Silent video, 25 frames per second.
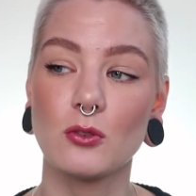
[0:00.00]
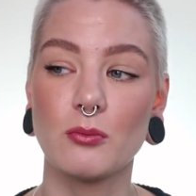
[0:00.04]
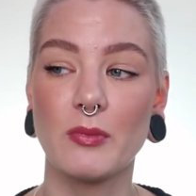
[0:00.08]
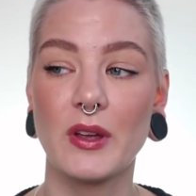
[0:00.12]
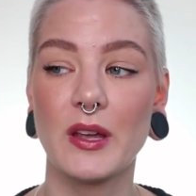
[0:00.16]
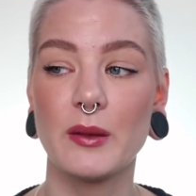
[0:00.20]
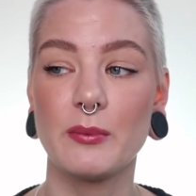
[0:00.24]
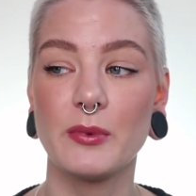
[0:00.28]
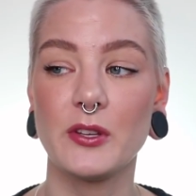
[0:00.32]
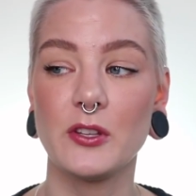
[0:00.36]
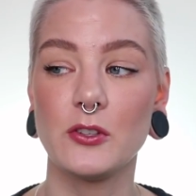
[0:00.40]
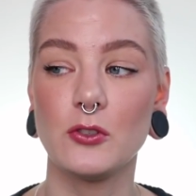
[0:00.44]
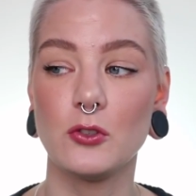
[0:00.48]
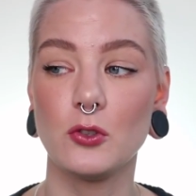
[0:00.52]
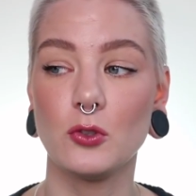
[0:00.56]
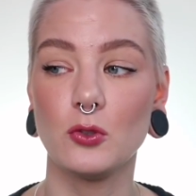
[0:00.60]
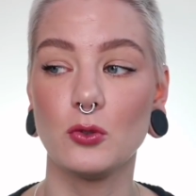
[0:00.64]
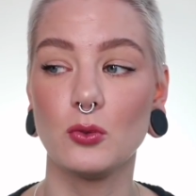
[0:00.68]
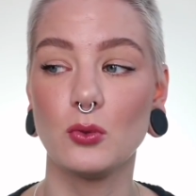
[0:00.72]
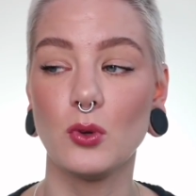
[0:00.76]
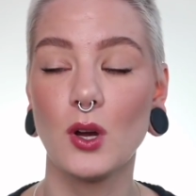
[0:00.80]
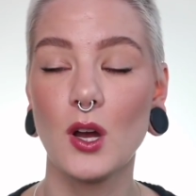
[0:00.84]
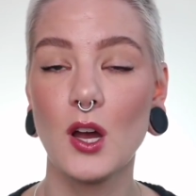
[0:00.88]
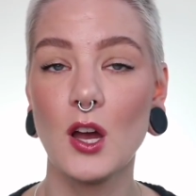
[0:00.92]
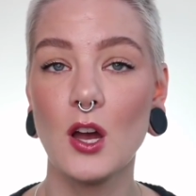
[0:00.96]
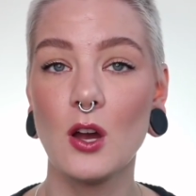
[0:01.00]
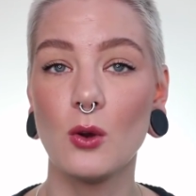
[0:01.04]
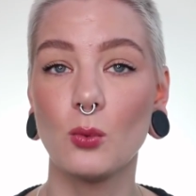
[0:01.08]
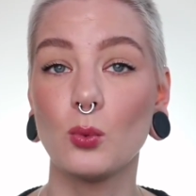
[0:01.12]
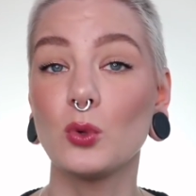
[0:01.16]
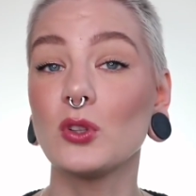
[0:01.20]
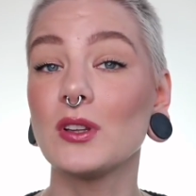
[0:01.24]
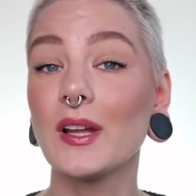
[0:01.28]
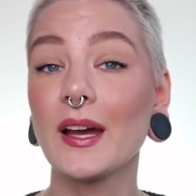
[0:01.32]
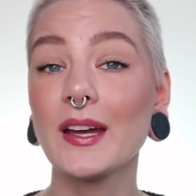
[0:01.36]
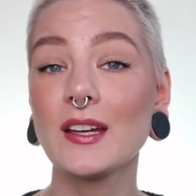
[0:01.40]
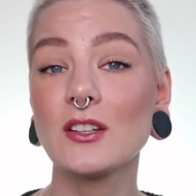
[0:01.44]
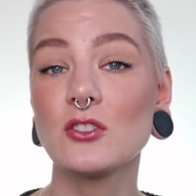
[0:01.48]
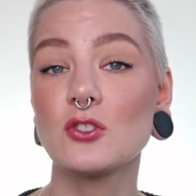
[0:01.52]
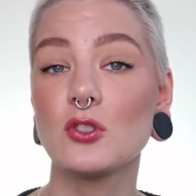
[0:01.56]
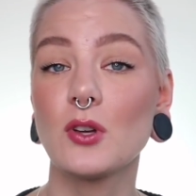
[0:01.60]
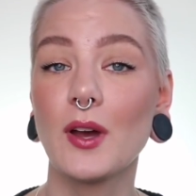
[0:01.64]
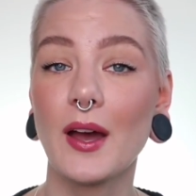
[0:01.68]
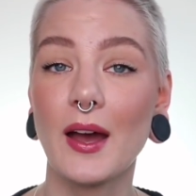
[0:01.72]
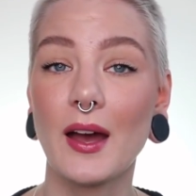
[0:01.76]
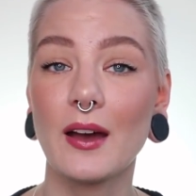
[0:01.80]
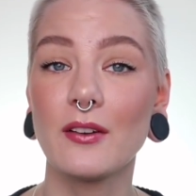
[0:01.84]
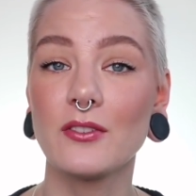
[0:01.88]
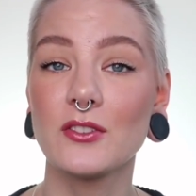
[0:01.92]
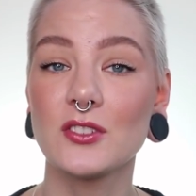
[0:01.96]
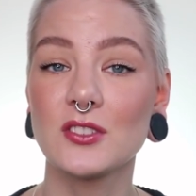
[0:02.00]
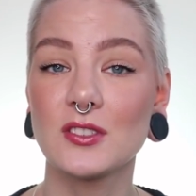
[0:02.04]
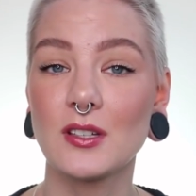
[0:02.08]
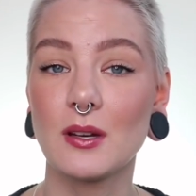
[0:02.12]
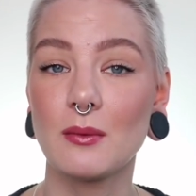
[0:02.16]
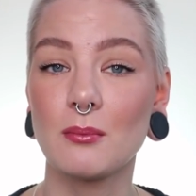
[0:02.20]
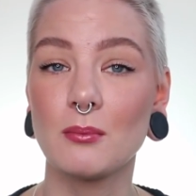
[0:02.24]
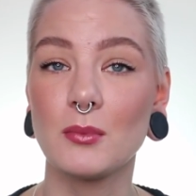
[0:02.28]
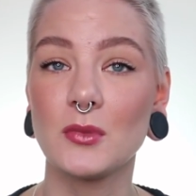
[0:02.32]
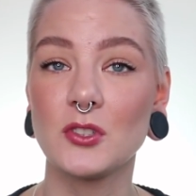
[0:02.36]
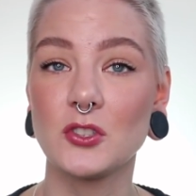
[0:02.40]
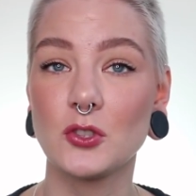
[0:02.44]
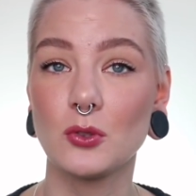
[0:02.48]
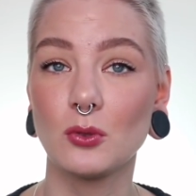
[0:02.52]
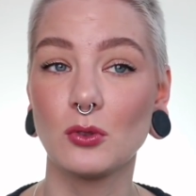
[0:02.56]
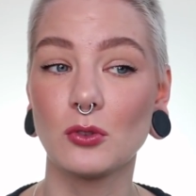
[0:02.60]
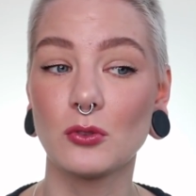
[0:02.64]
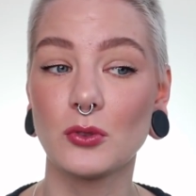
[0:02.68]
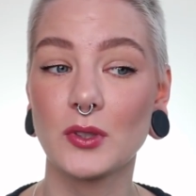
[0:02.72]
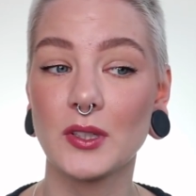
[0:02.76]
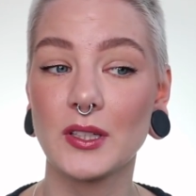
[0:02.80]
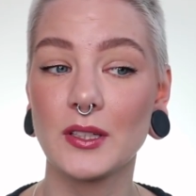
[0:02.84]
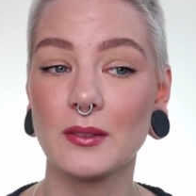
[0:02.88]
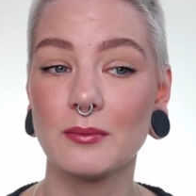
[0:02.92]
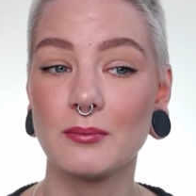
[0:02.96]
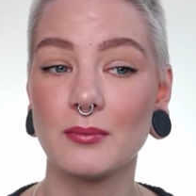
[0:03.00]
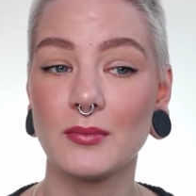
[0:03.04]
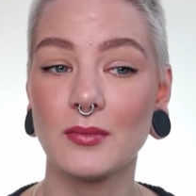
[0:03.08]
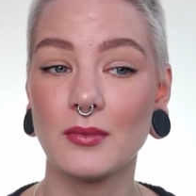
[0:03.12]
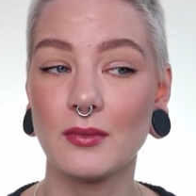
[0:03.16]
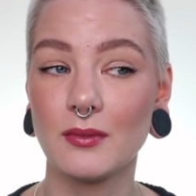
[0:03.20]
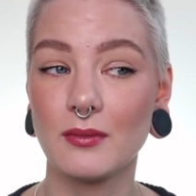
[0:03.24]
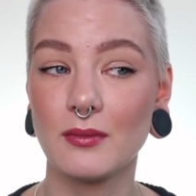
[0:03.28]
or maybe you would like to have some jewelry,